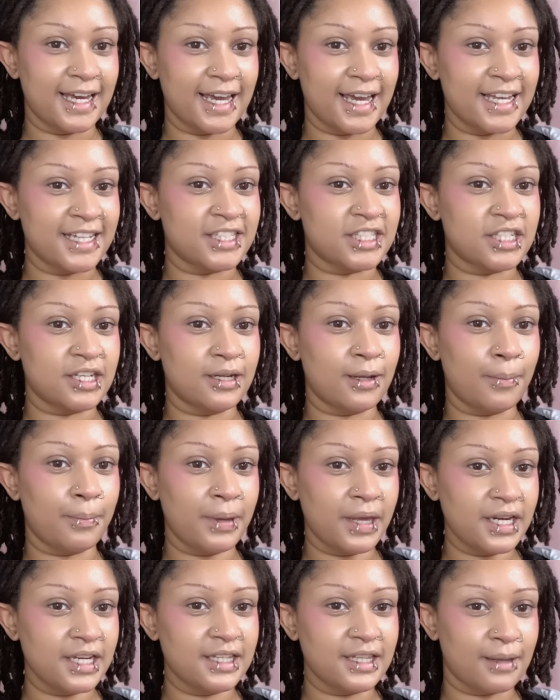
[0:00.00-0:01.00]
It's an
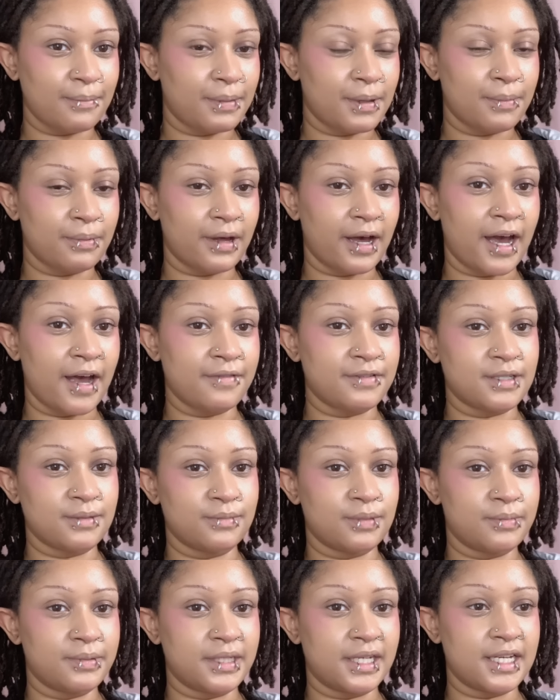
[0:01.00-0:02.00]
opinion that people have
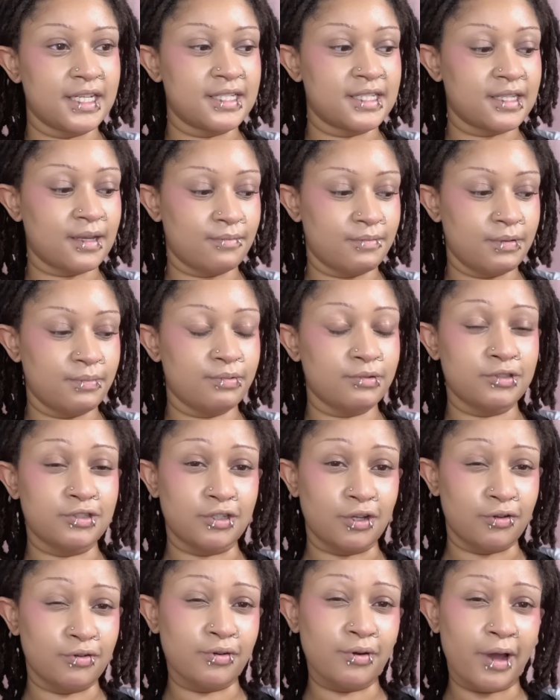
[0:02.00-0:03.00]
simply because some people
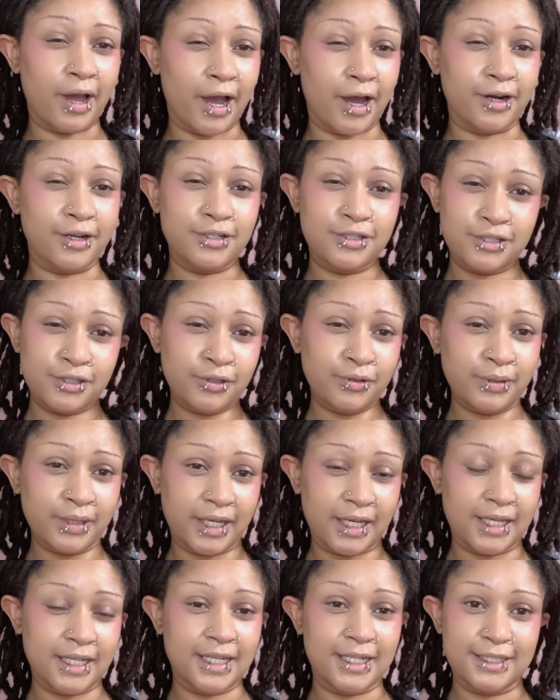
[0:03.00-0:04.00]
don't know how to do
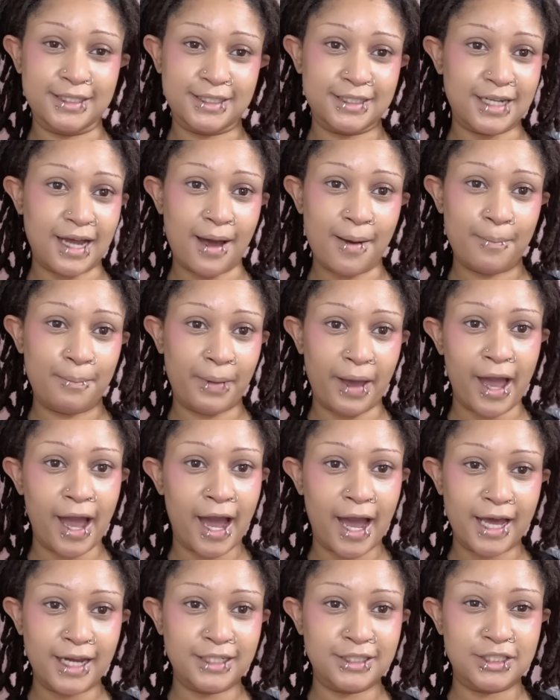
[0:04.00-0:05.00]
it, and it's not
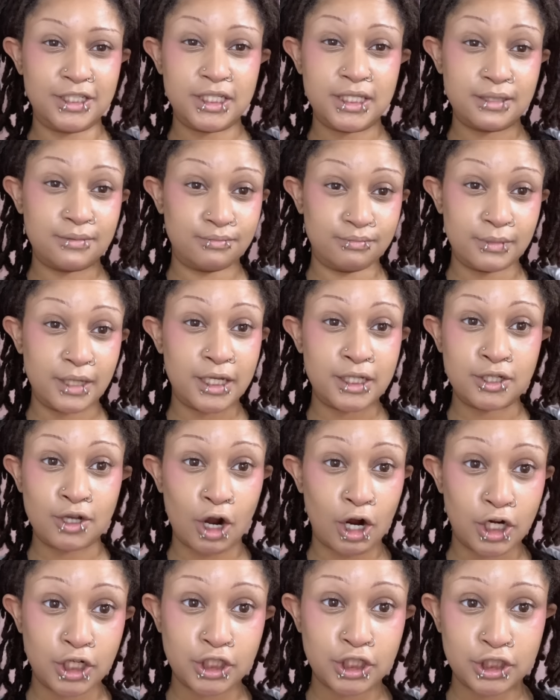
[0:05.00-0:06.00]
bad, just it's
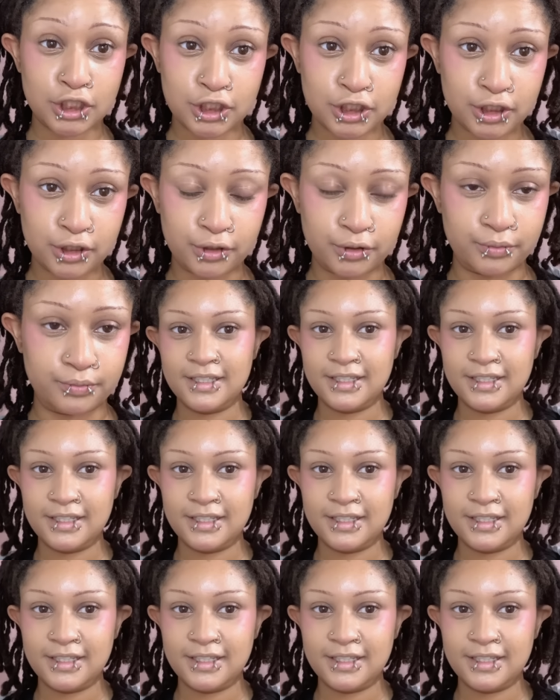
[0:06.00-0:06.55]
hard to do.